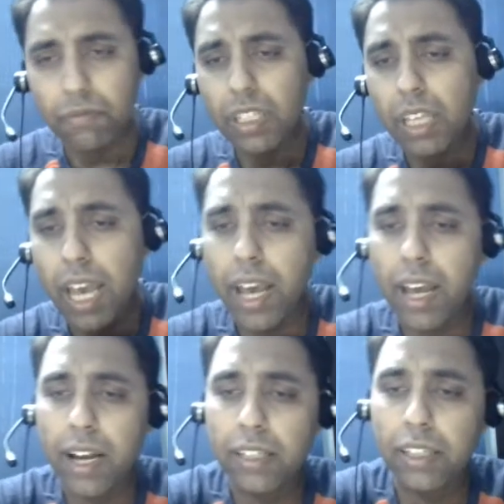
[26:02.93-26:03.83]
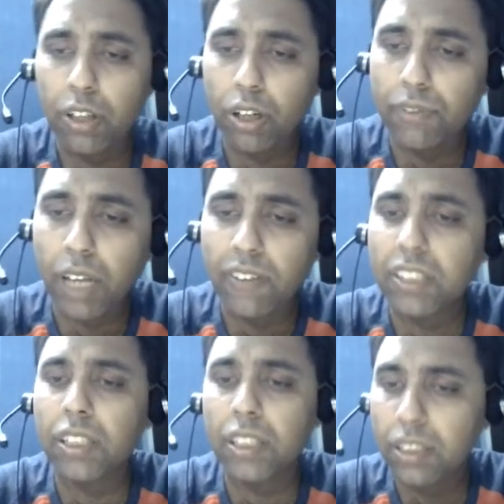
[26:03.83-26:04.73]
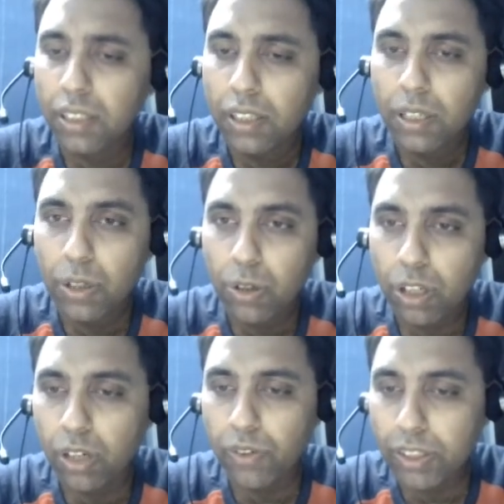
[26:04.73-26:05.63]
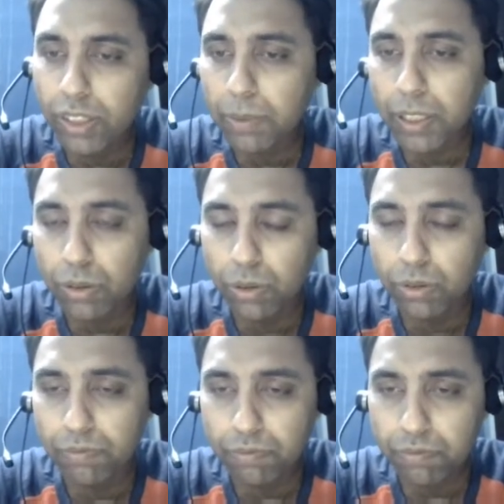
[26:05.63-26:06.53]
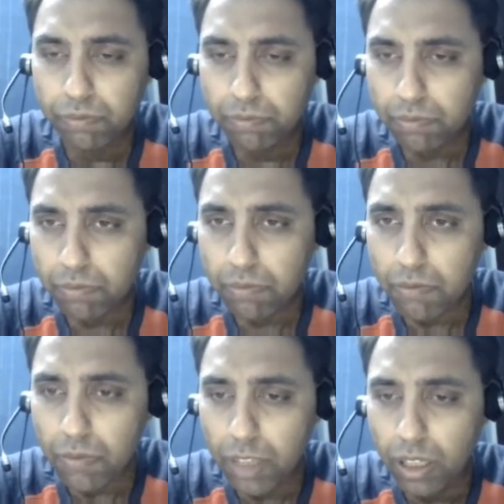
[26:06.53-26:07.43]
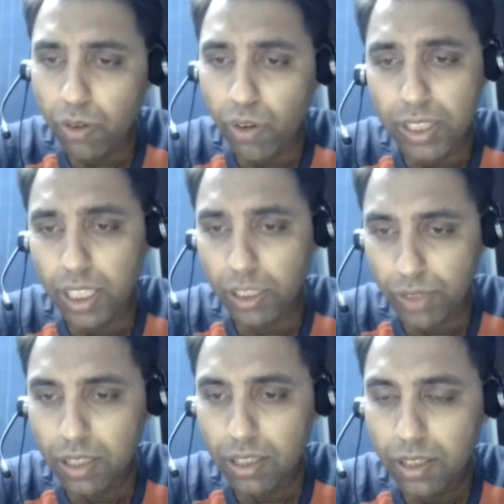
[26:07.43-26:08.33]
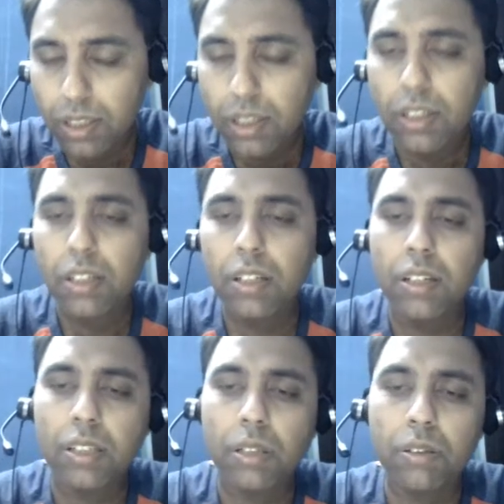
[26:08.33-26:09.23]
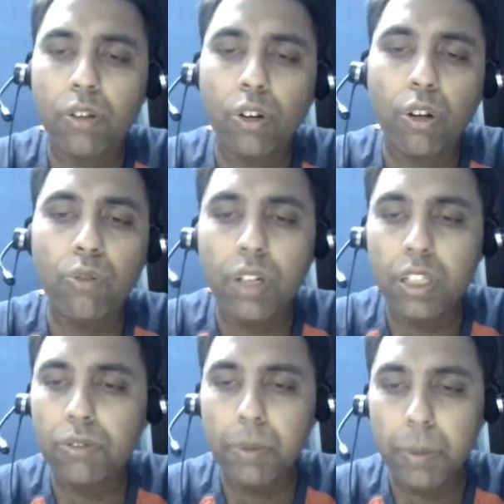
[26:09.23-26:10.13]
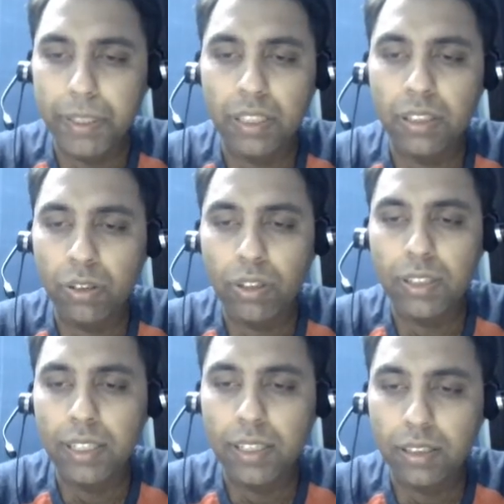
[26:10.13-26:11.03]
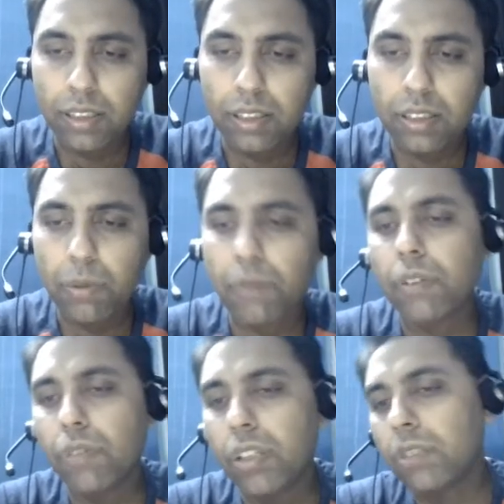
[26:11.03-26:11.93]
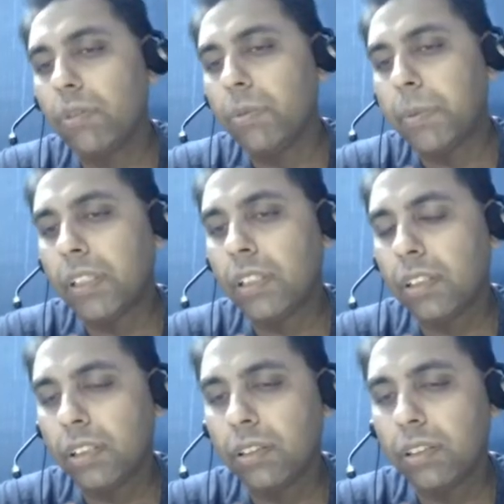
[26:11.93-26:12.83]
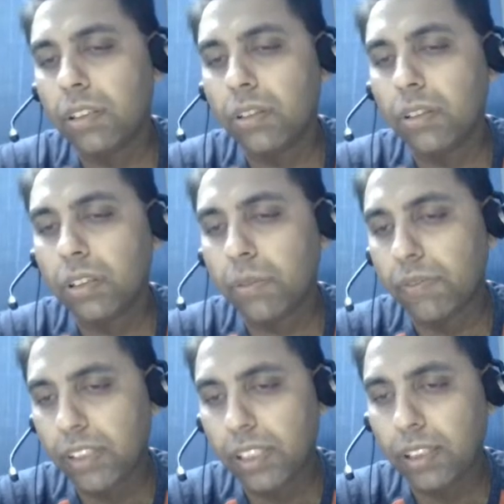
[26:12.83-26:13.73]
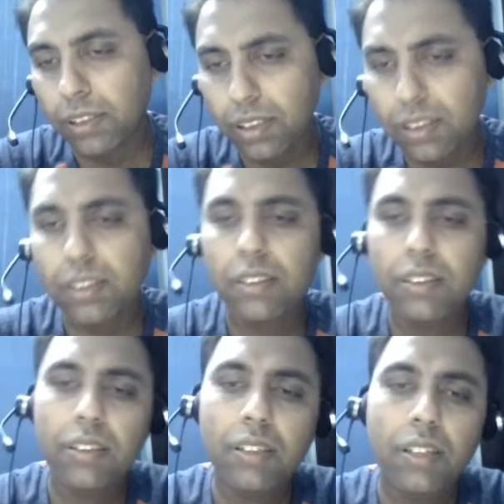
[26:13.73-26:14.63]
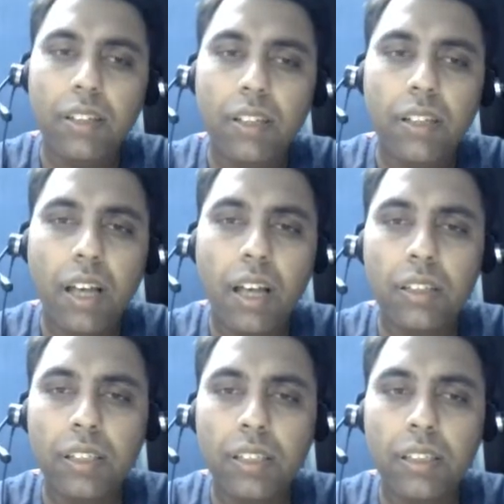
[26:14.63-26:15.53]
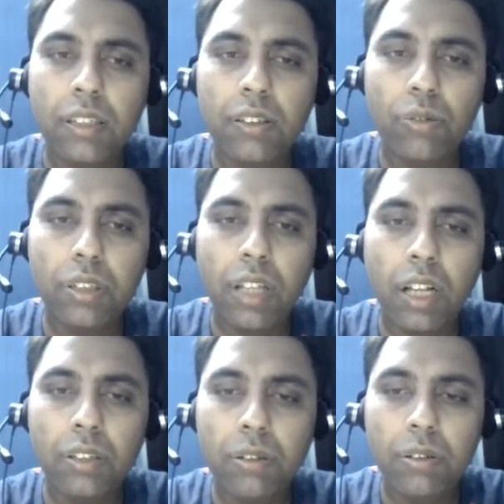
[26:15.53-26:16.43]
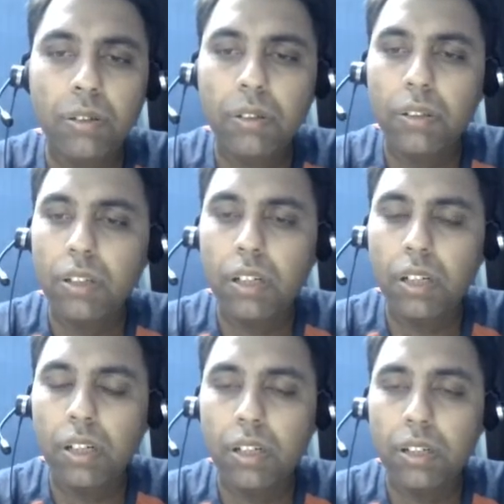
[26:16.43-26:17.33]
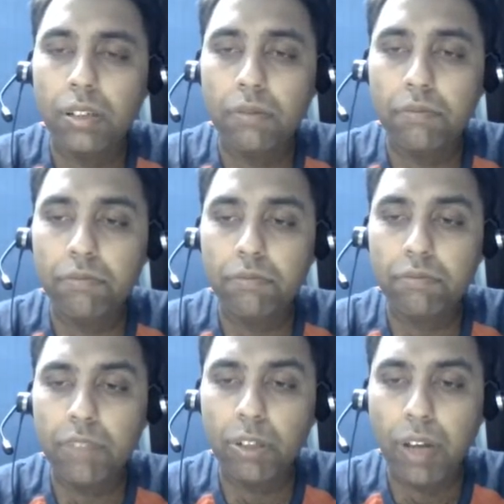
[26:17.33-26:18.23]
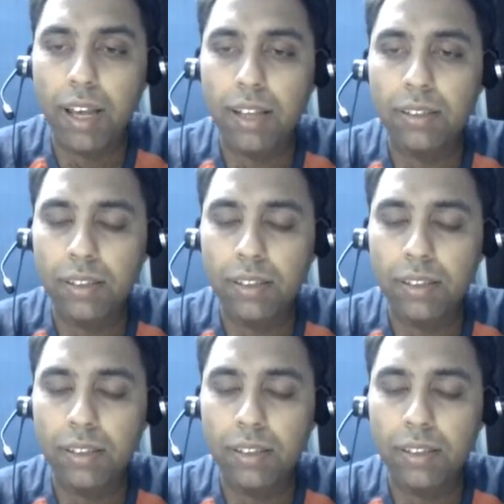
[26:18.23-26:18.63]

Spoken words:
and a lot of diversity with respect to words as well. So not all words will be present in all sentences. Some of the words will be present in some of the sentences, and in those scenario, uh, you can